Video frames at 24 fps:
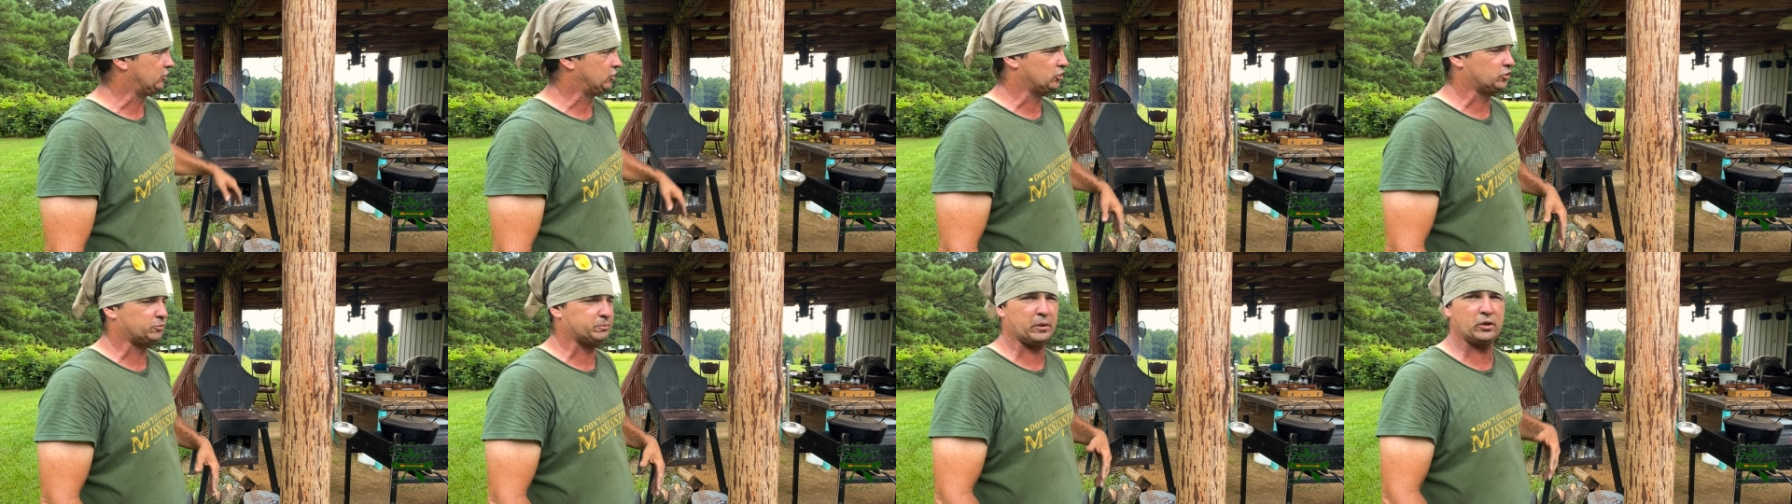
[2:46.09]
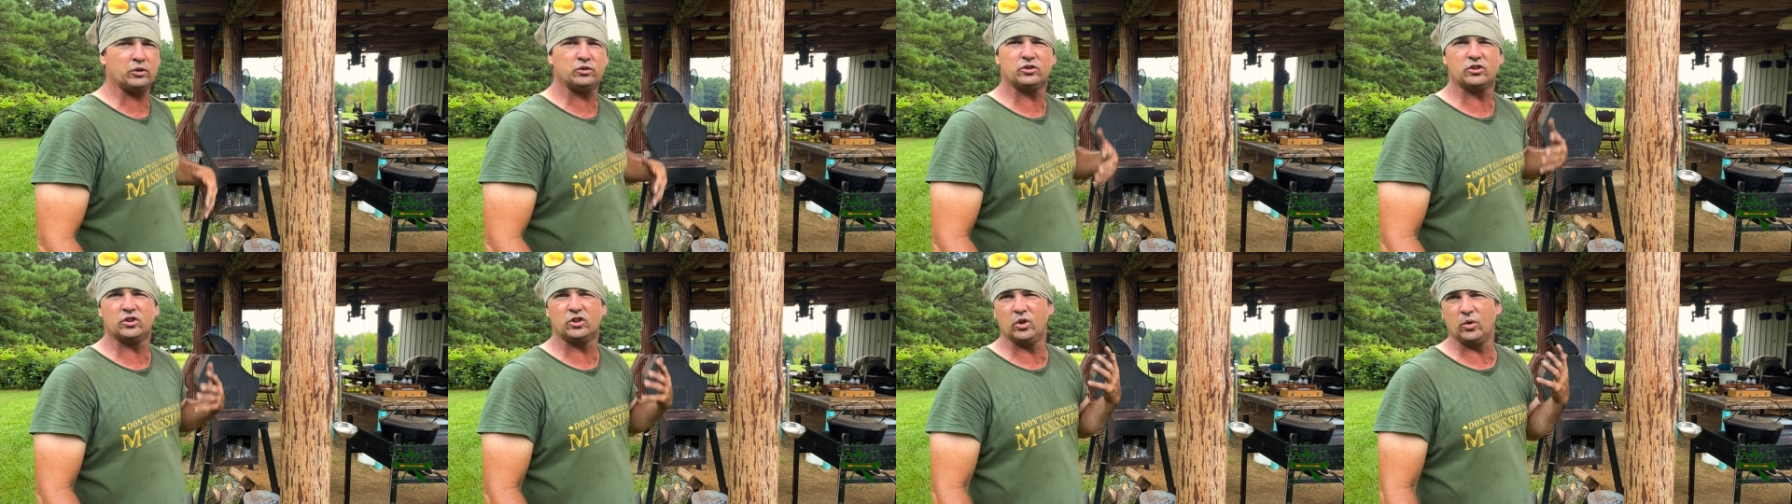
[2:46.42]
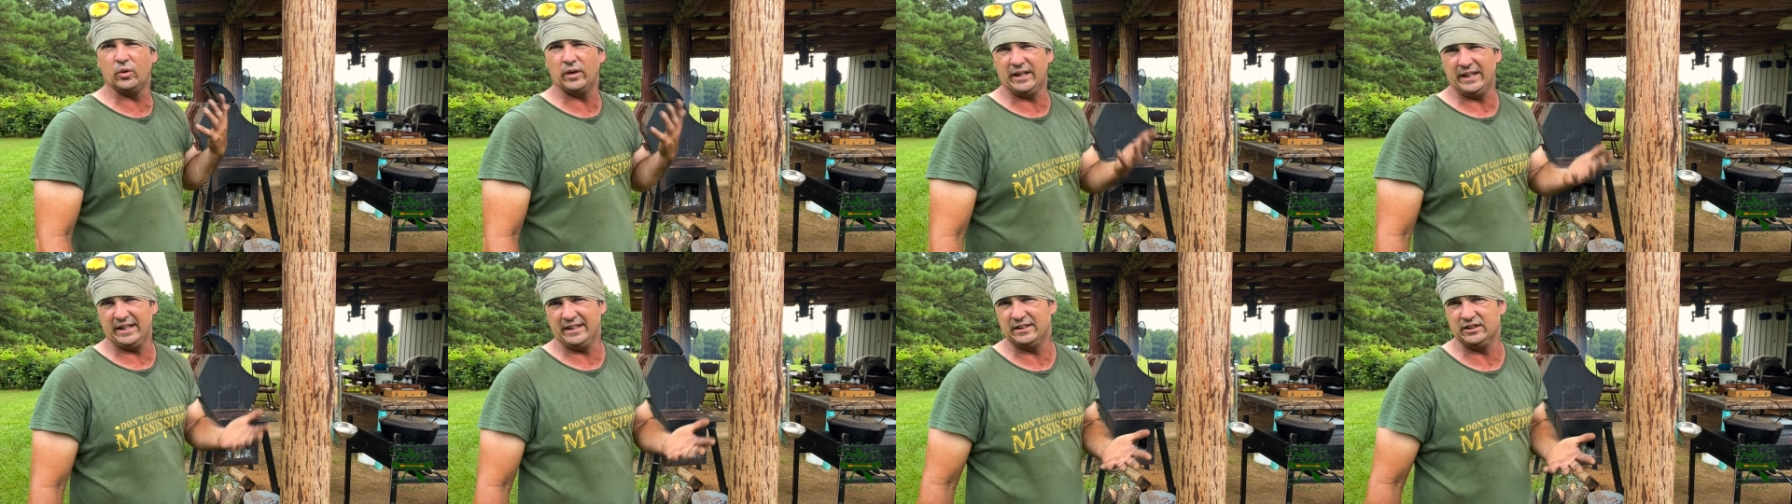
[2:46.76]
You're supposed to do
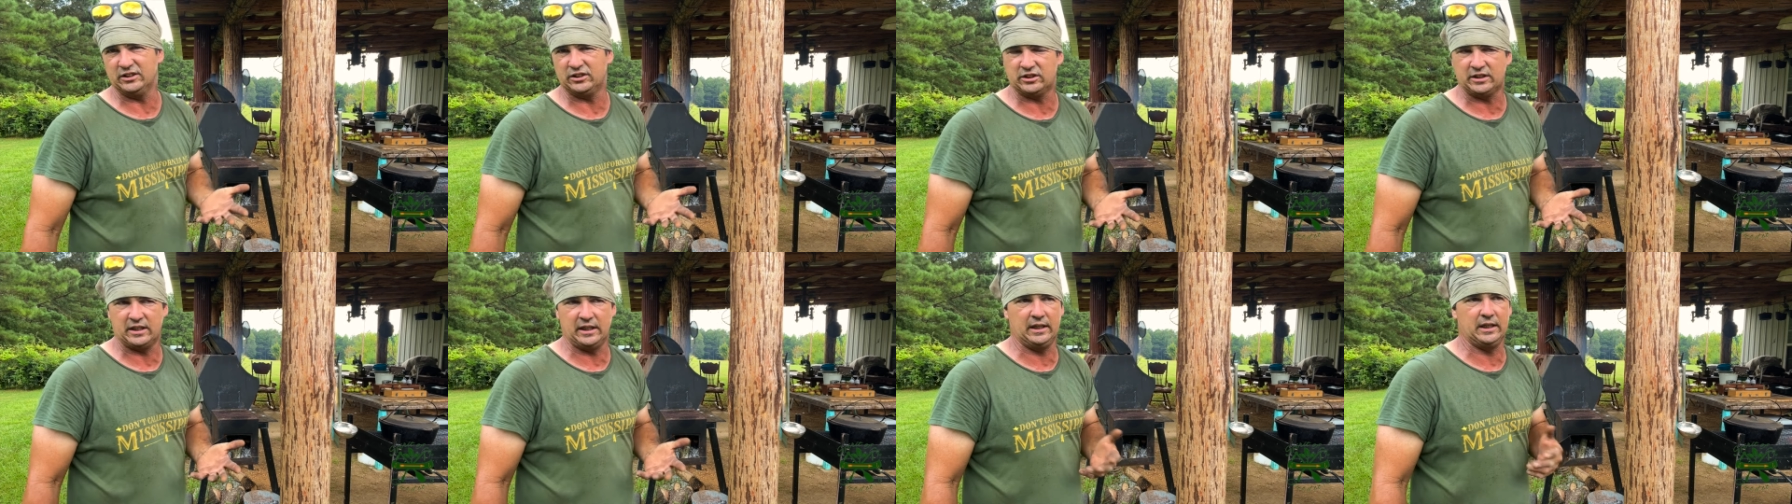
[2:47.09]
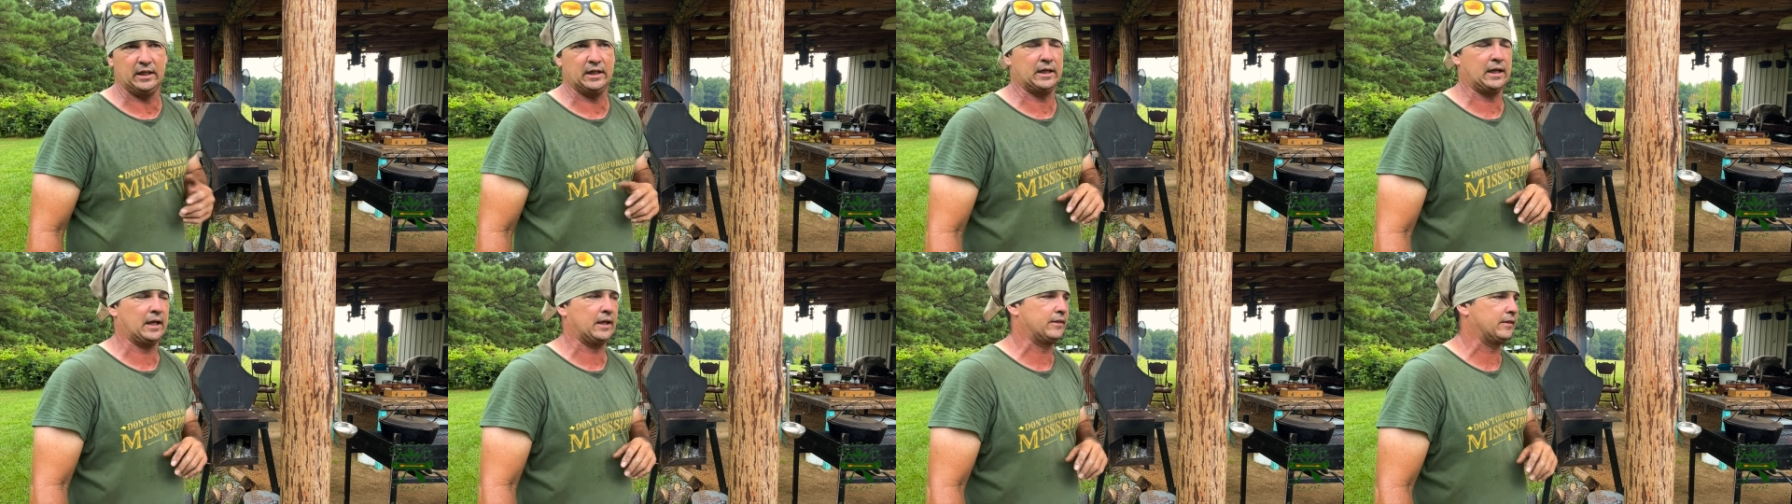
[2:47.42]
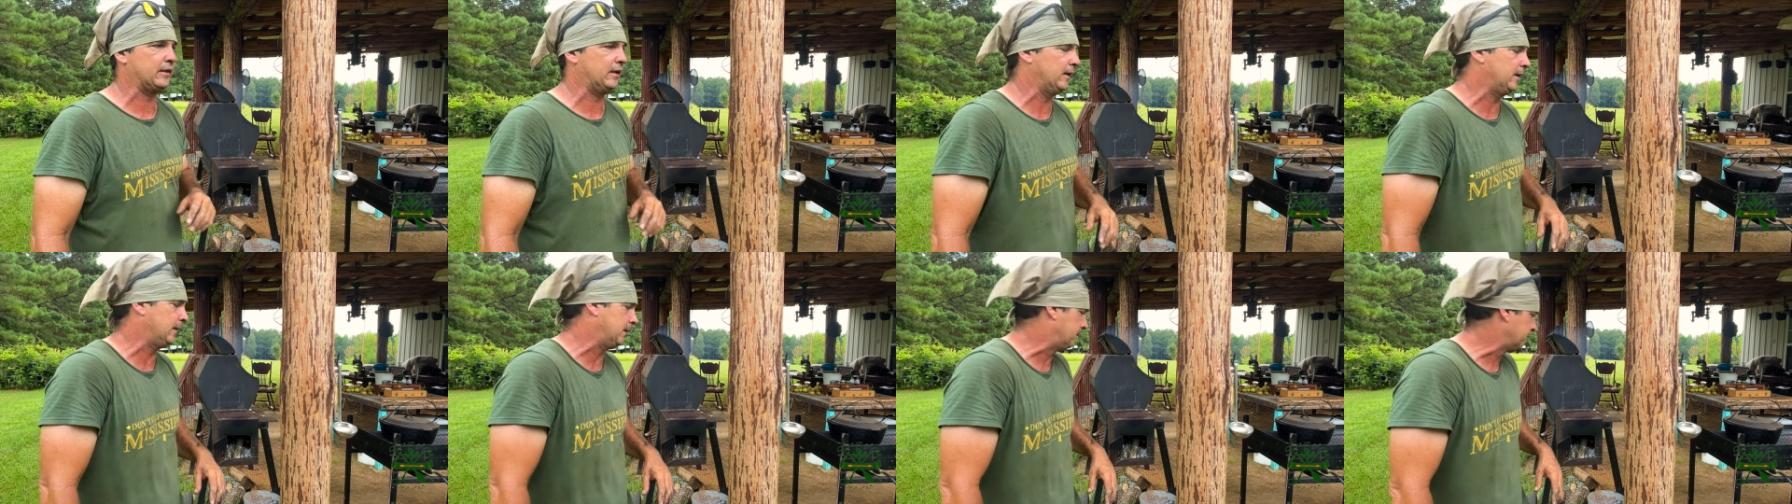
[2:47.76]
it in the skin, I
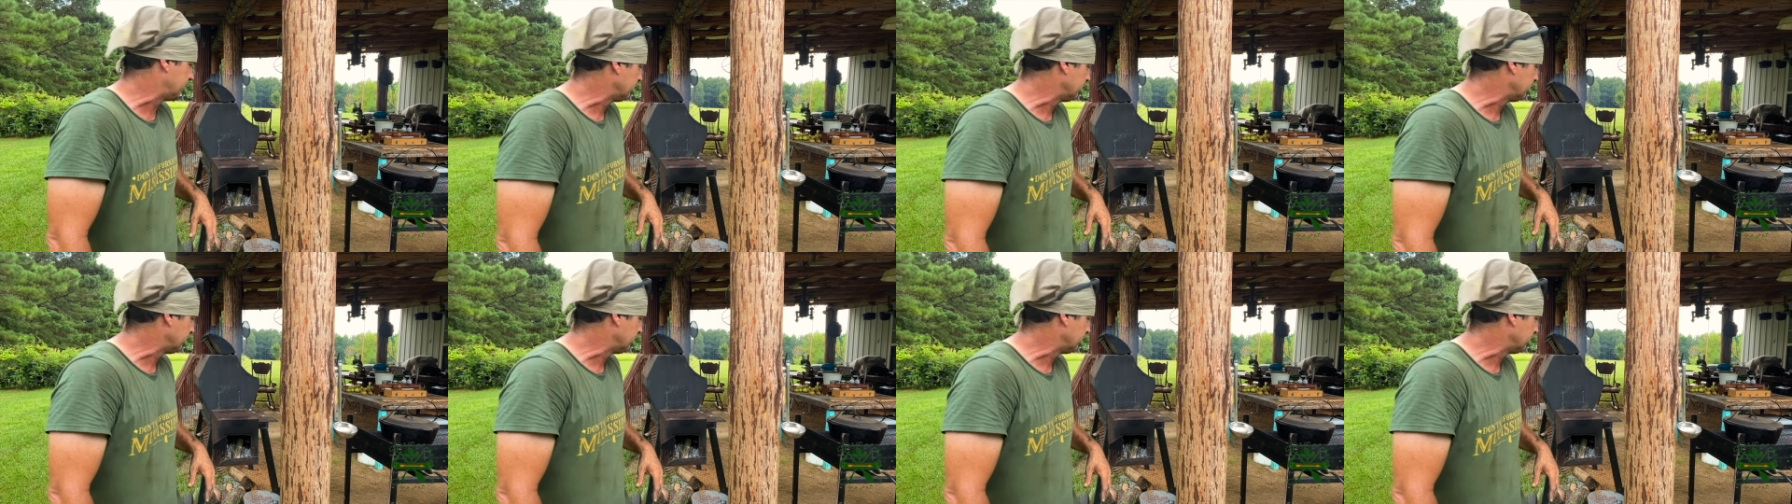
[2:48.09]
think.